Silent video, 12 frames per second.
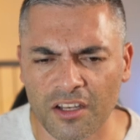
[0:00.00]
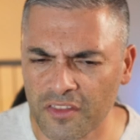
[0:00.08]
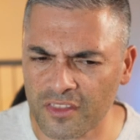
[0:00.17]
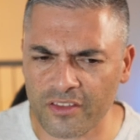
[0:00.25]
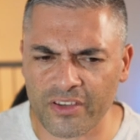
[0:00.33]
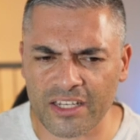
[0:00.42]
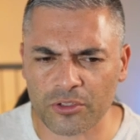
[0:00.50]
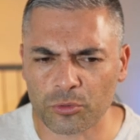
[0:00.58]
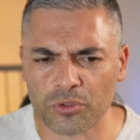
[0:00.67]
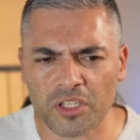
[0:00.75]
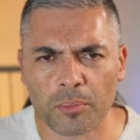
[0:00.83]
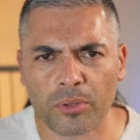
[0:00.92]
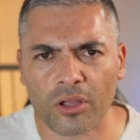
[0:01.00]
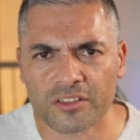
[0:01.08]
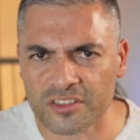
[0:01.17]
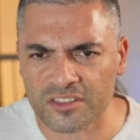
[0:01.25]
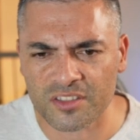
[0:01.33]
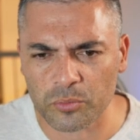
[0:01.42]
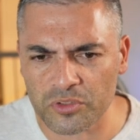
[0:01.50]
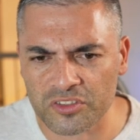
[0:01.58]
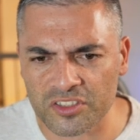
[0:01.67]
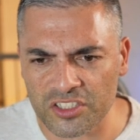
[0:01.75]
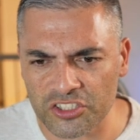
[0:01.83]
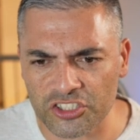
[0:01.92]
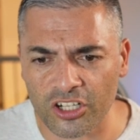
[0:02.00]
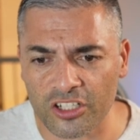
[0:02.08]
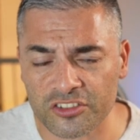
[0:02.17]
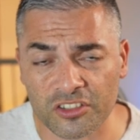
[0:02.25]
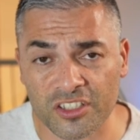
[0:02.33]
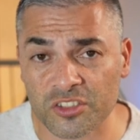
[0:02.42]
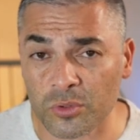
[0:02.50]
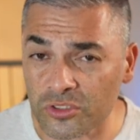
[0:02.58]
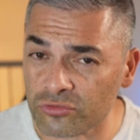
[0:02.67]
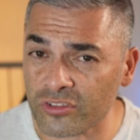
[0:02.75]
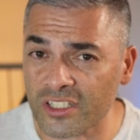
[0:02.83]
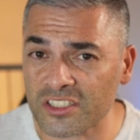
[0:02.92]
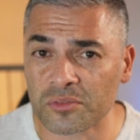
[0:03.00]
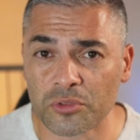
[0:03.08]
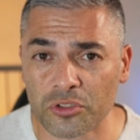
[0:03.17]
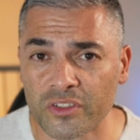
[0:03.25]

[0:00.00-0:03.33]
think they've added all the appliances in with CGI, so this one's ready to move